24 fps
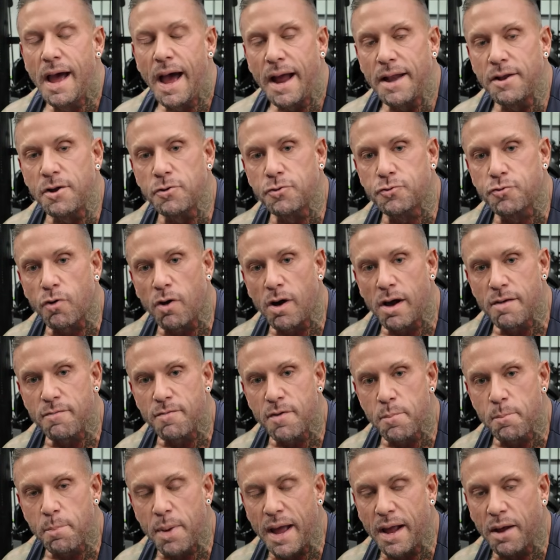and you're
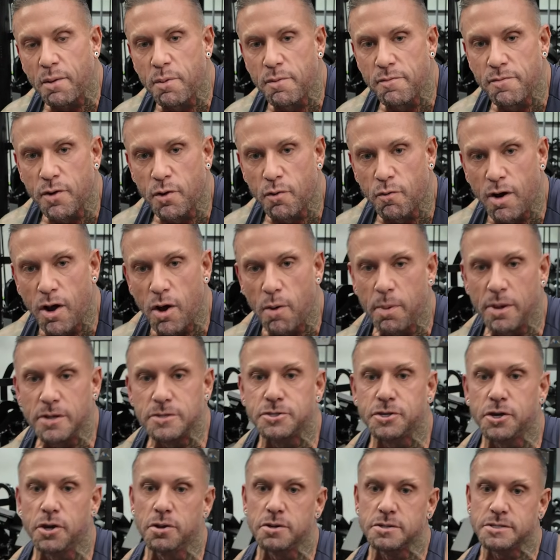driving back with your
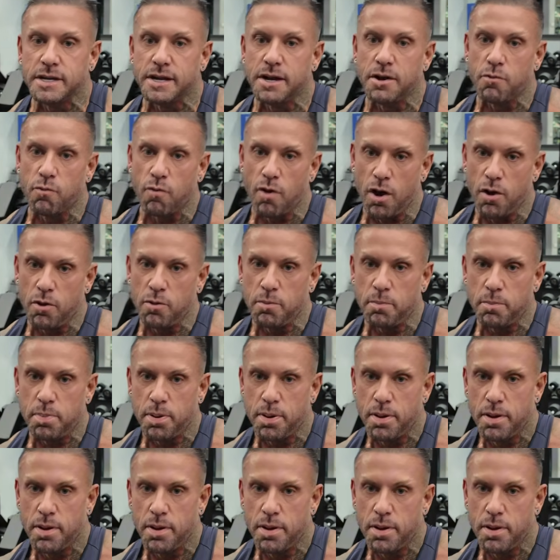elbows using a rope,